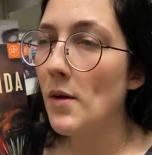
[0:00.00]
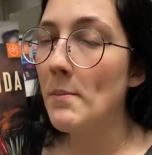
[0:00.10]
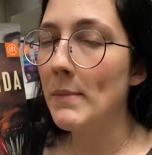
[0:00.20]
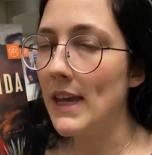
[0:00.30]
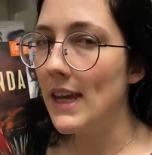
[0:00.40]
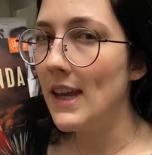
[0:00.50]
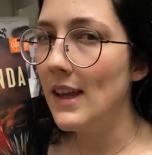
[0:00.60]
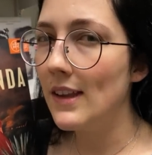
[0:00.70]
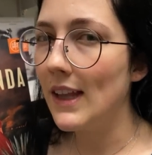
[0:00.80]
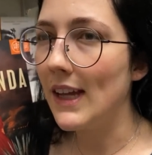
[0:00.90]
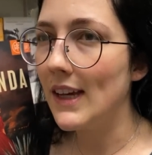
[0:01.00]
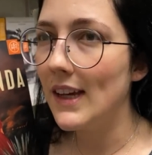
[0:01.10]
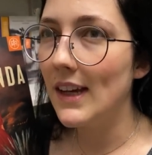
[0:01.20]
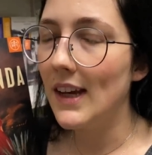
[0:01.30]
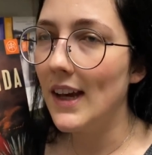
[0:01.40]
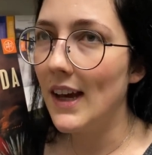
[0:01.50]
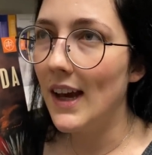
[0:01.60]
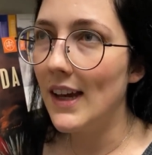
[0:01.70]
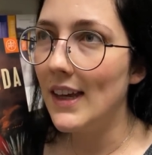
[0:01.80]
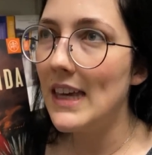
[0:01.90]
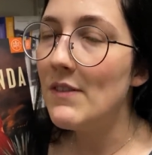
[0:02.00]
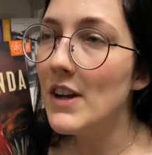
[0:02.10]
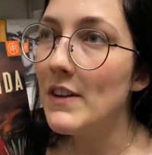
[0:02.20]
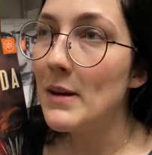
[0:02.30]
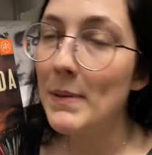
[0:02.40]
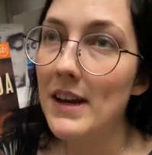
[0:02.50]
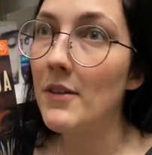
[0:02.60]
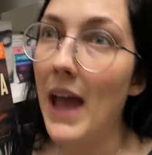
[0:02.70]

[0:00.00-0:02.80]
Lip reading: me. Like, even if it had been an